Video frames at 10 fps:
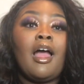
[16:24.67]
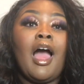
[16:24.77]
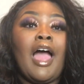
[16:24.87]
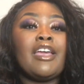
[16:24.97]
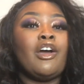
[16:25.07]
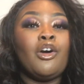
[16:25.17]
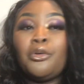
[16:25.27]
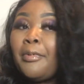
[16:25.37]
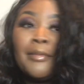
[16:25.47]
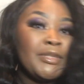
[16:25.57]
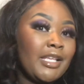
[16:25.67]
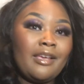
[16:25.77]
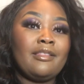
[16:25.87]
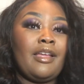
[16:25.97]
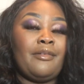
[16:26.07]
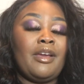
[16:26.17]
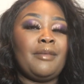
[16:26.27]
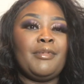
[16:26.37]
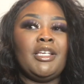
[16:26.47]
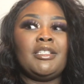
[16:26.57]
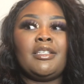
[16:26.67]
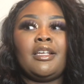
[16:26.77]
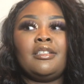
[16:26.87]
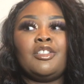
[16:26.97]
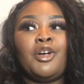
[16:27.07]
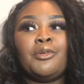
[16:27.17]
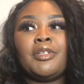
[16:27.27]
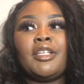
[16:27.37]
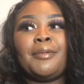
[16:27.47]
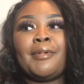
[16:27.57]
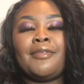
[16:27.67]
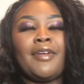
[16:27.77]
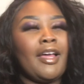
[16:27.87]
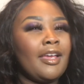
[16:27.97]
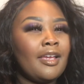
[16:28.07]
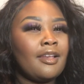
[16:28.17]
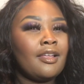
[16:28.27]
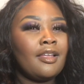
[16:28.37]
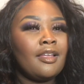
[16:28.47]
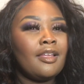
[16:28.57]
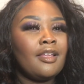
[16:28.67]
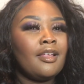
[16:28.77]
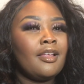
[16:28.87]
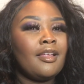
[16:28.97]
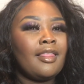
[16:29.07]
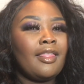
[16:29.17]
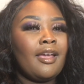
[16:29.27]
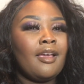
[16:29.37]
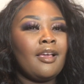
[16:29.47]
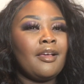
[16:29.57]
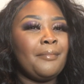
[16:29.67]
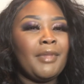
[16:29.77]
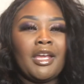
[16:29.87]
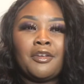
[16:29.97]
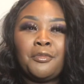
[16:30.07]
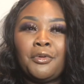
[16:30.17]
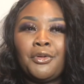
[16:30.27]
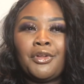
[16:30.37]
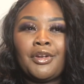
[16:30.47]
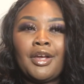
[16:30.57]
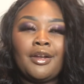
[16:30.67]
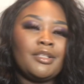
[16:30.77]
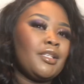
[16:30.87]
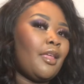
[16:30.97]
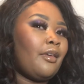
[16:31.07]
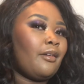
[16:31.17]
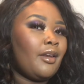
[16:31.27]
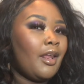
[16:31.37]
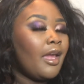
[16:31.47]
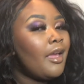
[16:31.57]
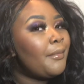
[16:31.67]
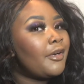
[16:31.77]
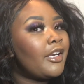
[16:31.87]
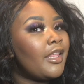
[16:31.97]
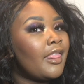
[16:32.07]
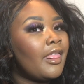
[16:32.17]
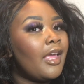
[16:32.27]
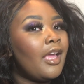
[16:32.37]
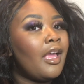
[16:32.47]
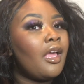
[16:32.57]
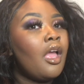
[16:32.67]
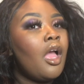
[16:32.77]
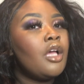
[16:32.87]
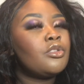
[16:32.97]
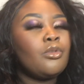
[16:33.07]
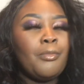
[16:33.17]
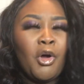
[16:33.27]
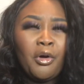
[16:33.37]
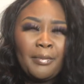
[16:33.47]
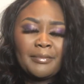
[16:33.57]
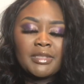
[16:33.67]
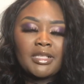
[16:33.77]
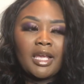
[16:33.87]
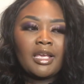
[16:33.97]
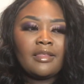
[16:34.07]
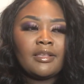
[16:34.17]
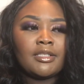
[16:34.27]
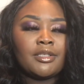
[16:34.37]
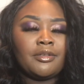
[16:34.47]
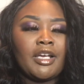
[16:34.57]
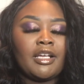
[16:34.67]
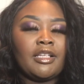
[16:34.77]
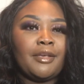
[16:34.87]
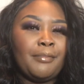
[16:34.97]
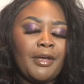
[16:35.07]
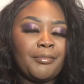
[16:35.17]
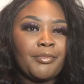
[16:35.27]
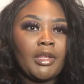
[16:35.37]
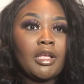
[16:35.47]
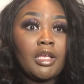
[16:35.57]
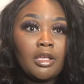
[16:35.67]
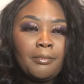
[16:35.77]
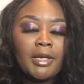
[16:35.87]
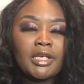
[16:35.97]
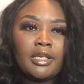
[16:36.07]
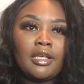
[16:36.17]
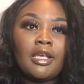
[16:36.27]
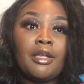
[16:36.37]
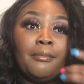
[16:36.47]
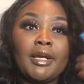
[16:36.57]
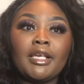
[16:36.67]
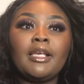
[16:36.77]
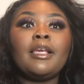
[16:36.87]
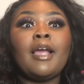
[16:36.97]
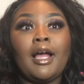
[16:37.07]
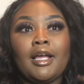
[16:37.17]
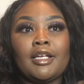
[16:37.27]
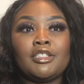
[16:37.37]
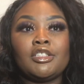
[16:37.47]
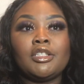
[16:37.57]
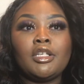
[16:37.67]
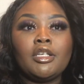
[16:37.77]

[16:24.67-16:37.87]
I hope I'm saying that right, because they don't really provide like a manual on how to say their name or anything. So I hope I'm saying this correctly. But Il Makiage.